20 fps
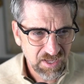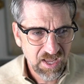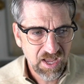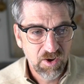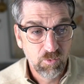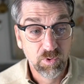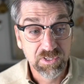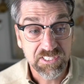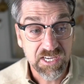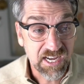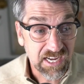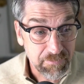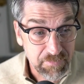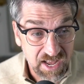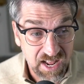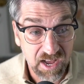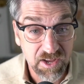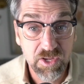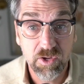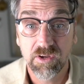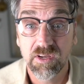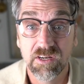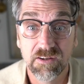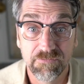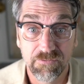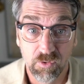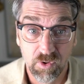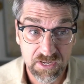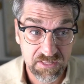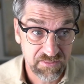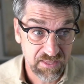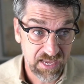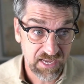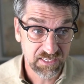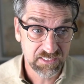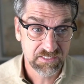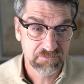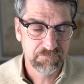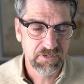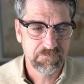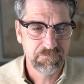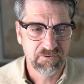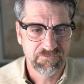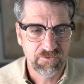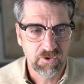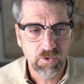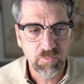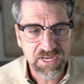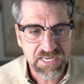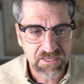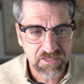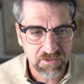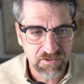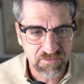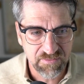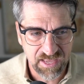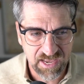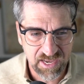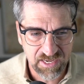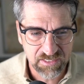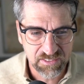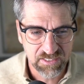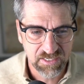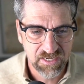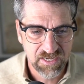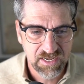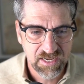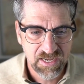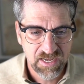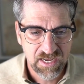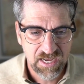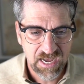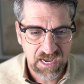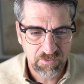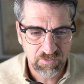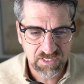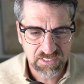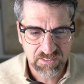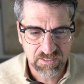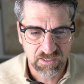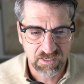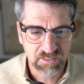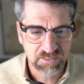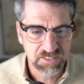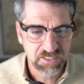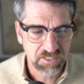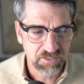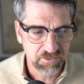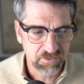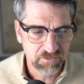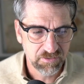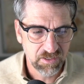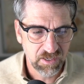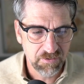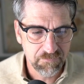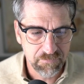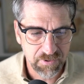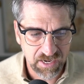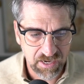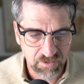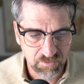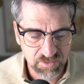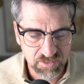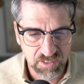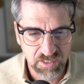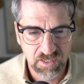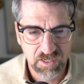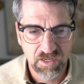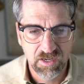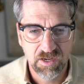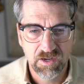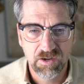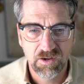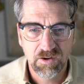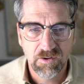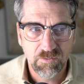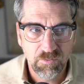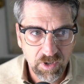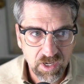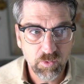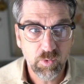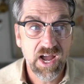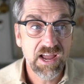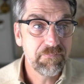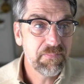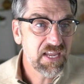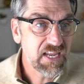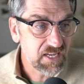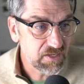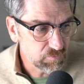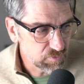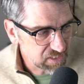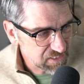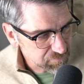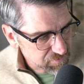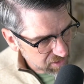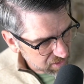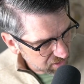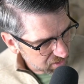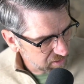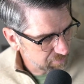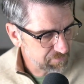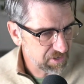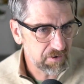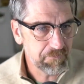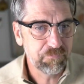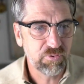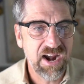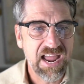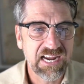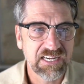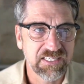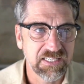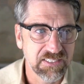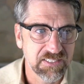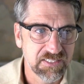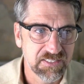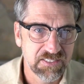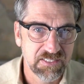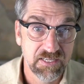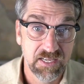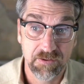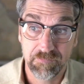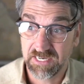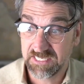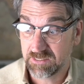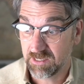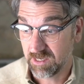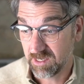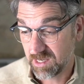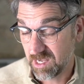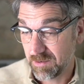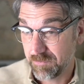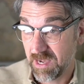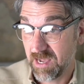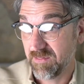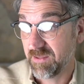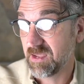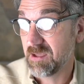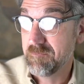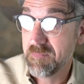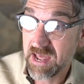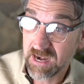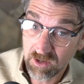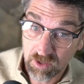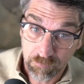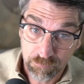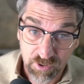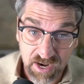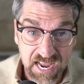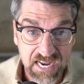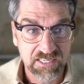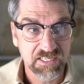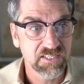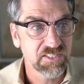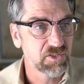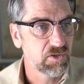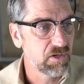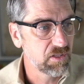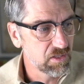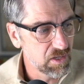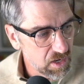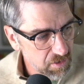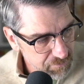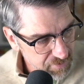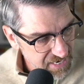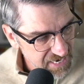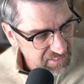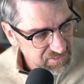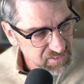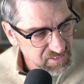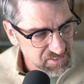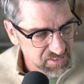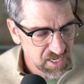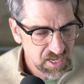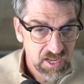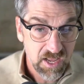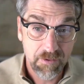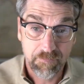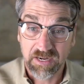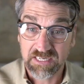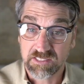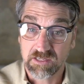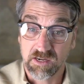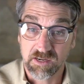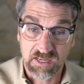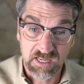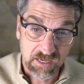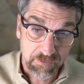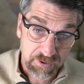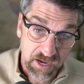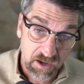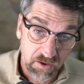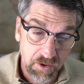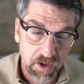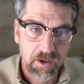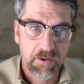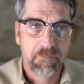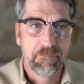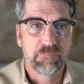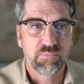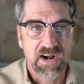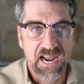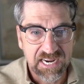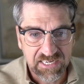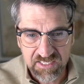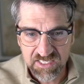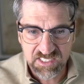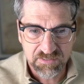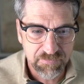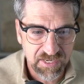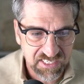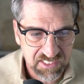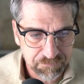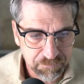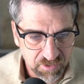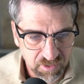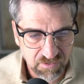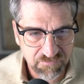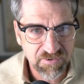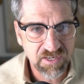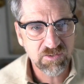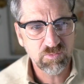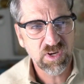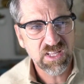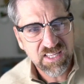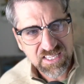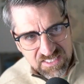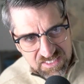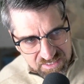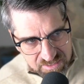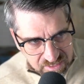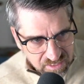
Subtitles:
We'll talk about how you can avoid that. But before we do that, I want to talk to you about, what do I mean when I'm talking about practice? Am I talking about like a medical practice or a law practice? Am I talking about practice makes perfect? Well, let's